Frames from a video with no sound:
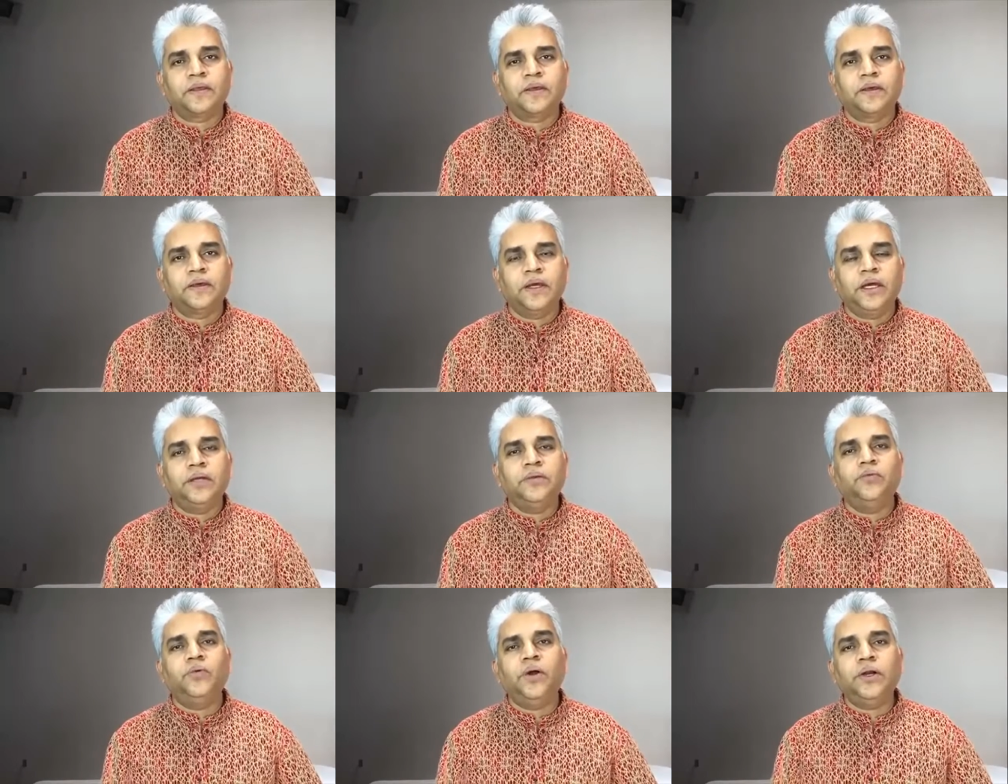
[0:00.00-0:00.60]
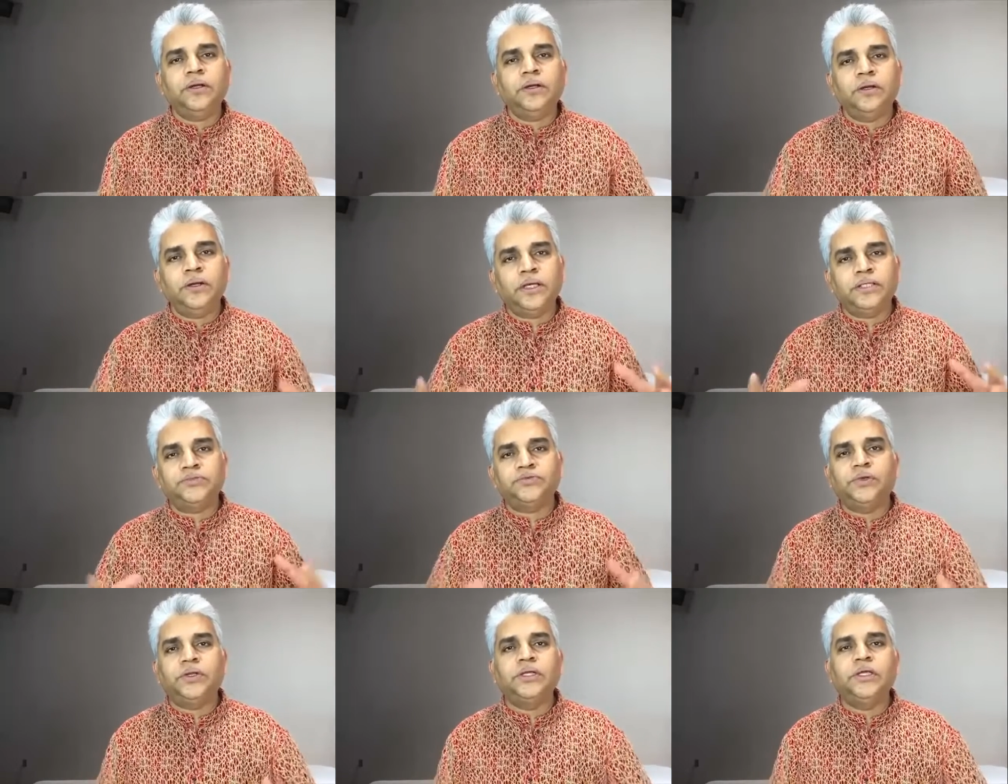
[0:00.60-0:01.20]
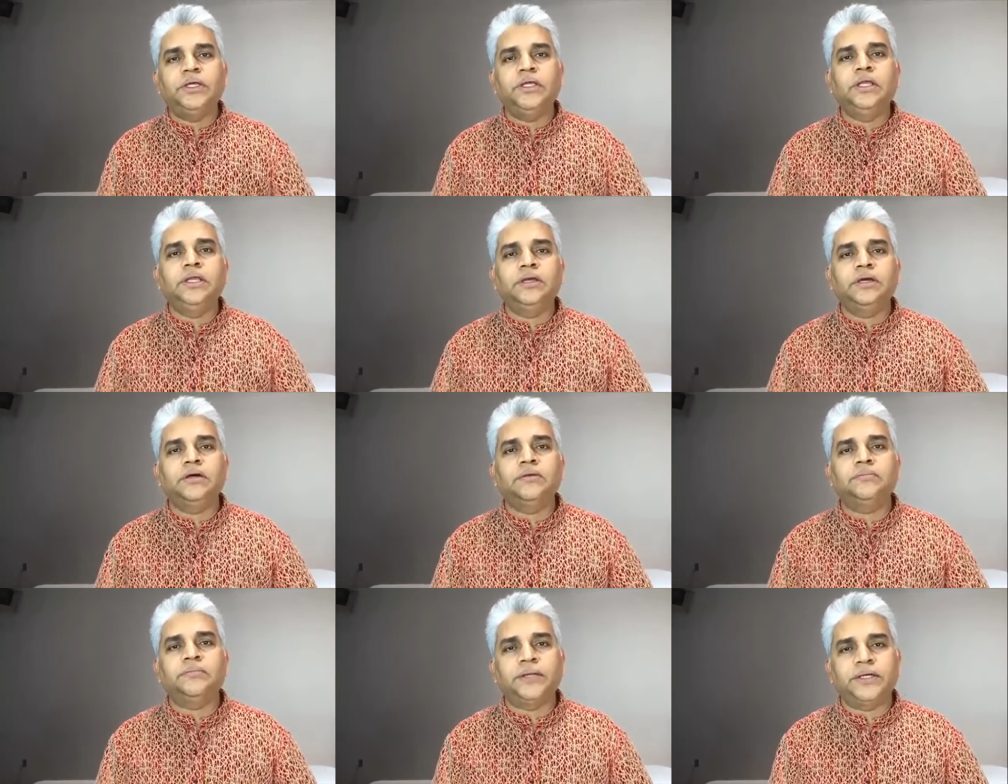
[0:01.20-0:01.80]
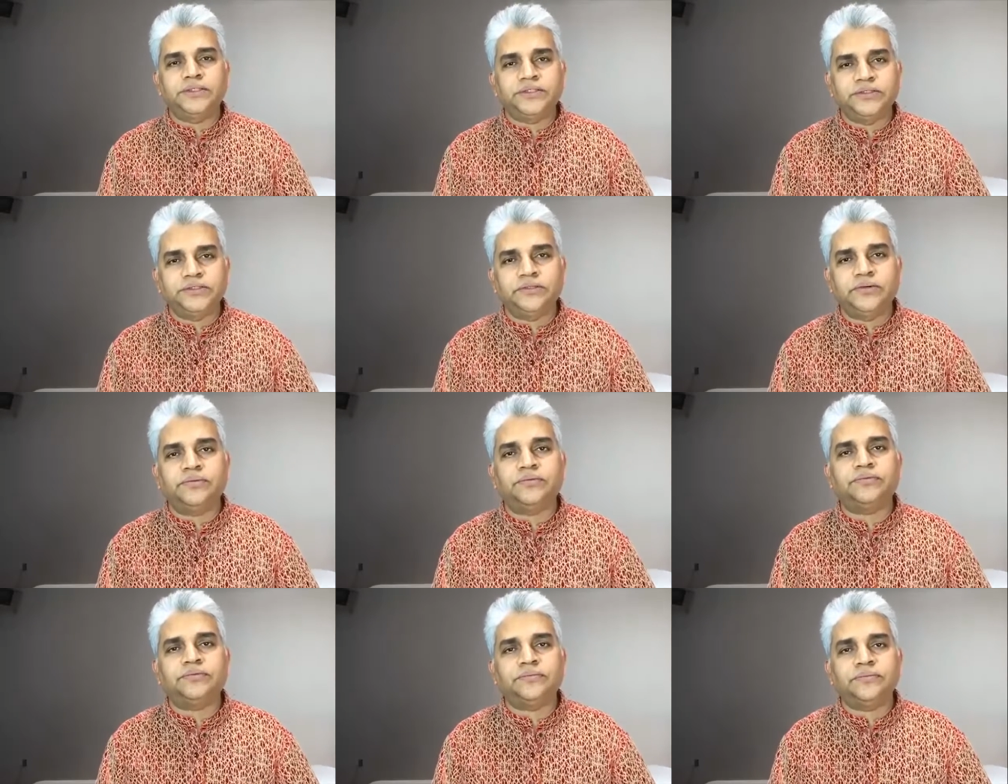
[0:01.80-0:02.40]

and what actually healing comprises of?